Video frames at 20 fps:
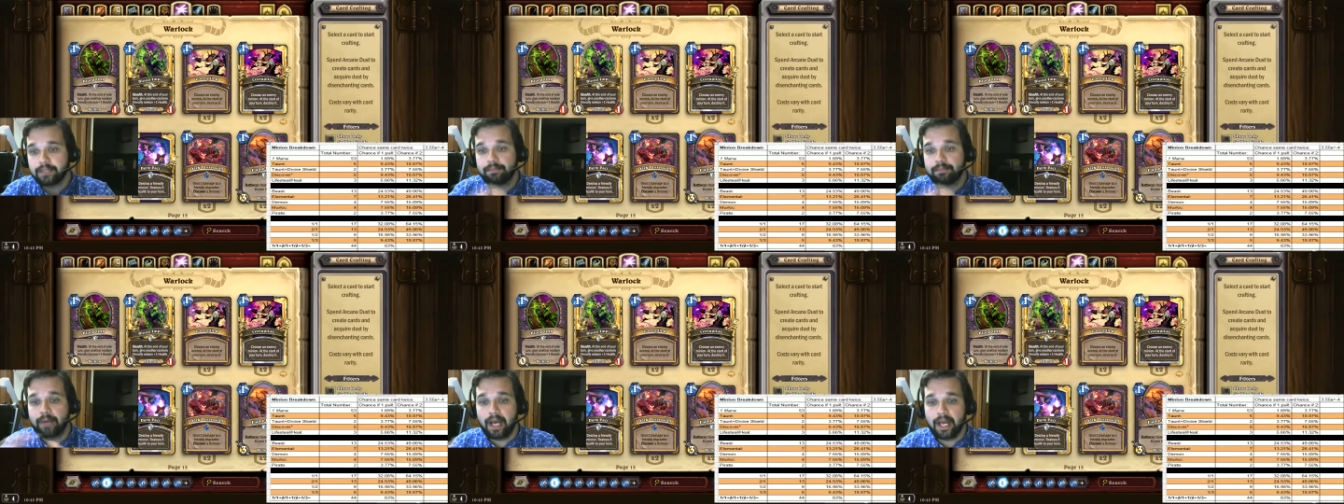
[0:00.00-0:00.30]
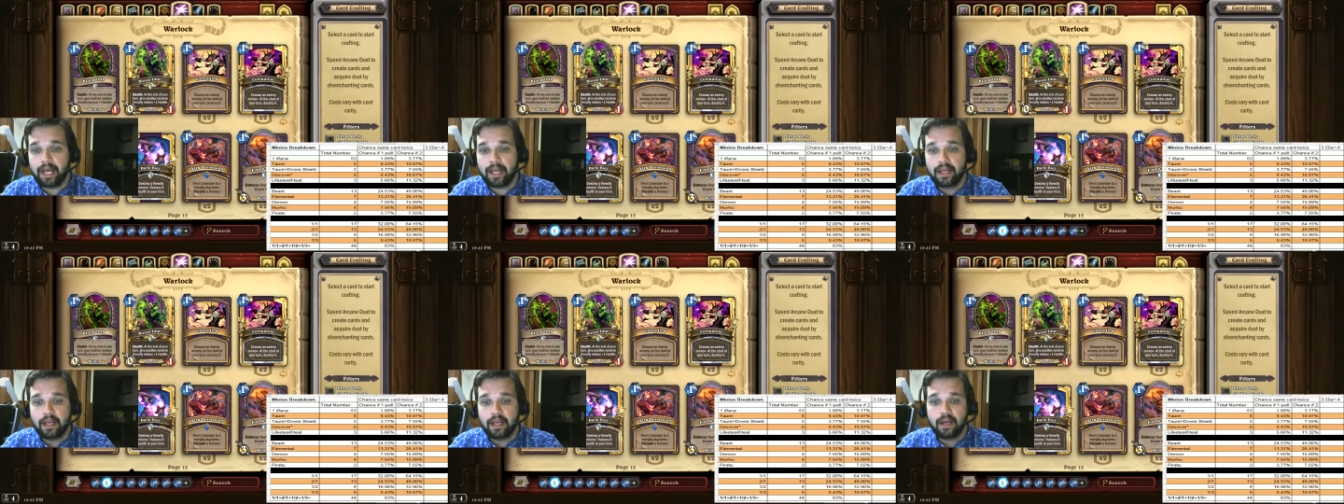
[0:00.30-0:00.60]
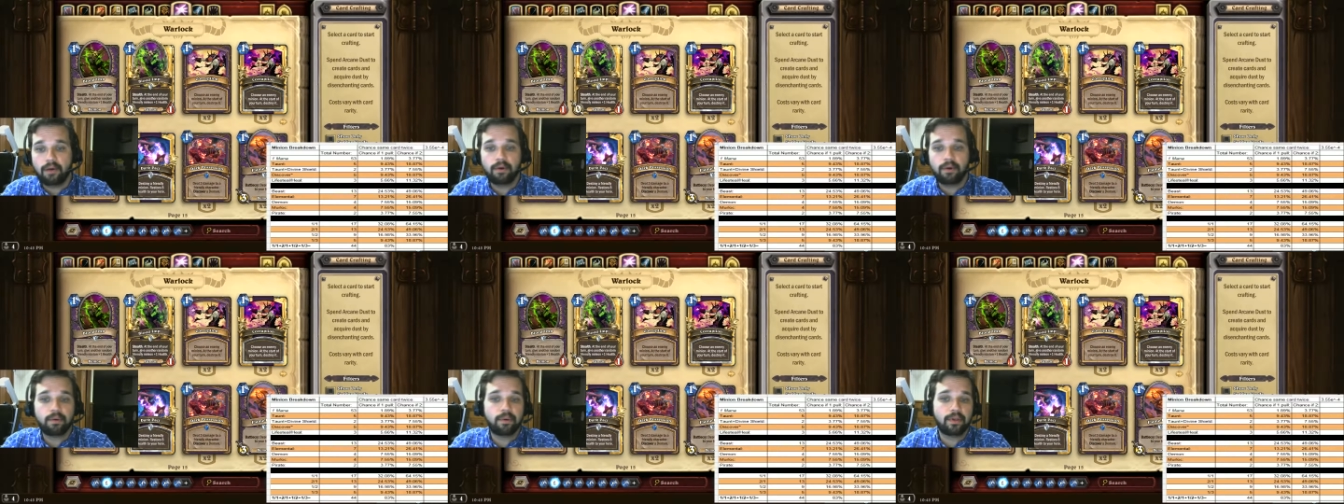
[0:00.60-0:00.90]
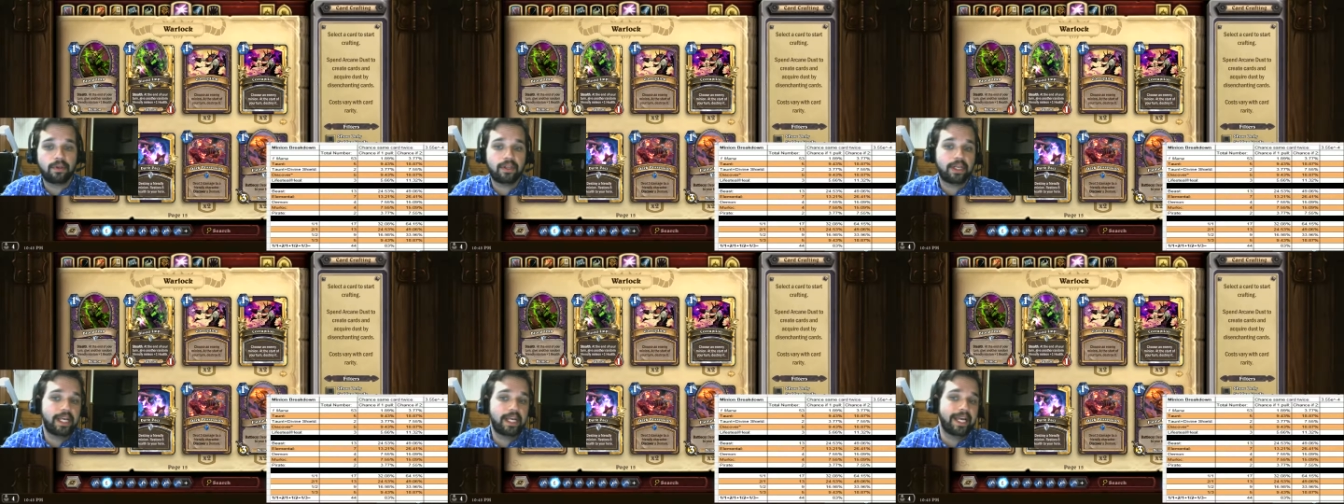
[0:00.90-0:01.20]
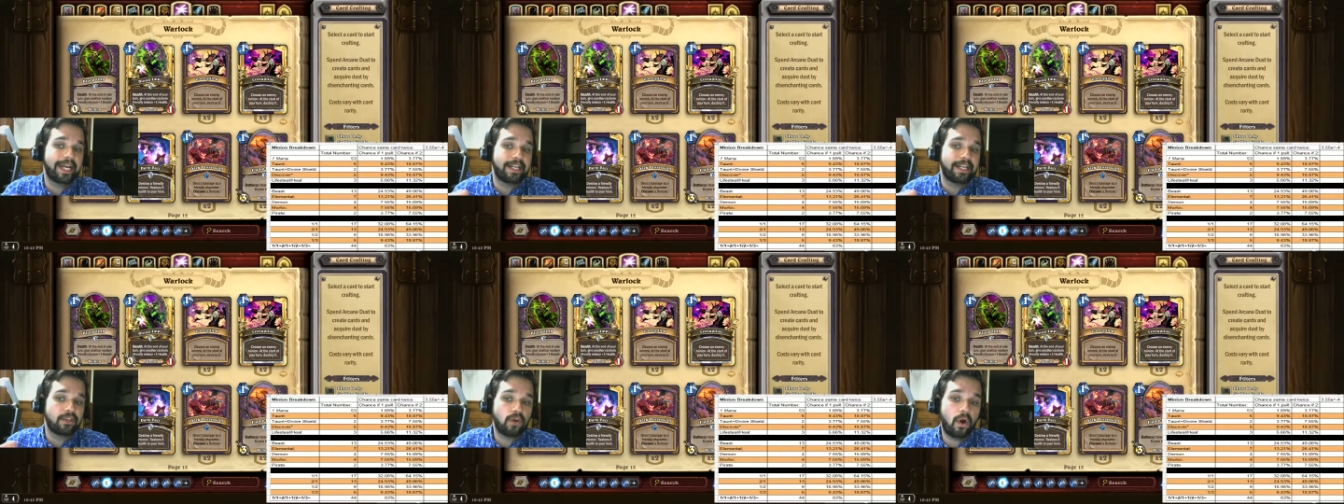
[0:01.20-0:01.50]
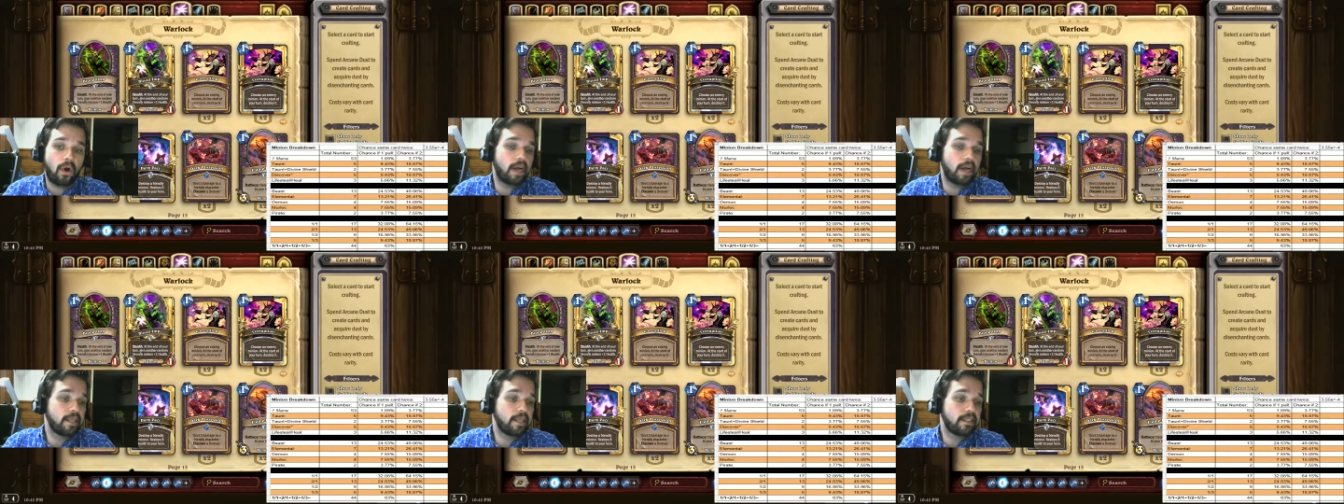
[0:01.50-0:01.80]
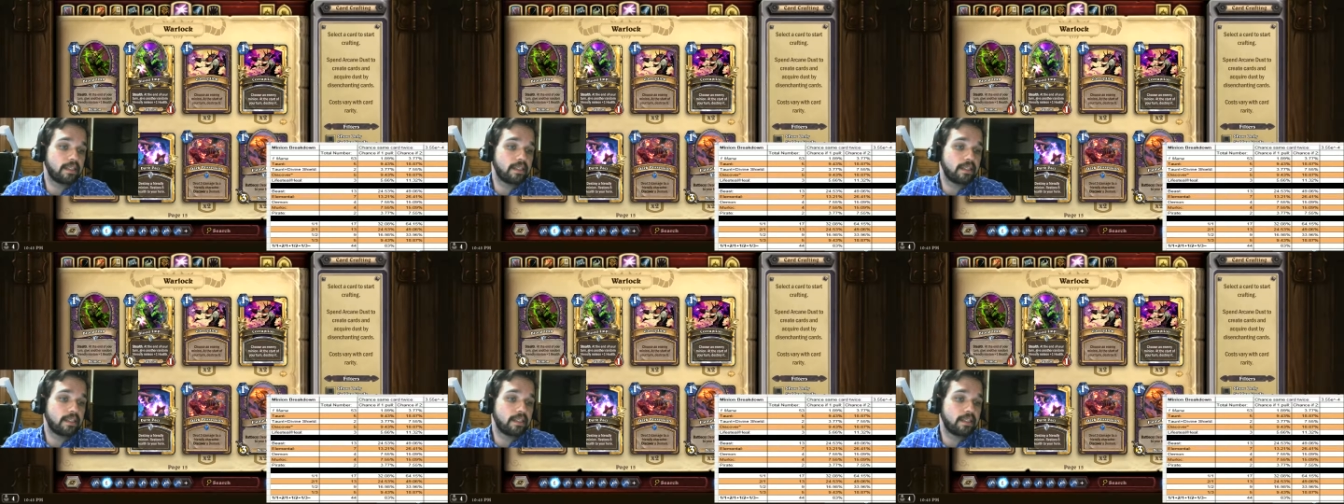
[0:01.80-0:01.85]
but when we're looking at taunt,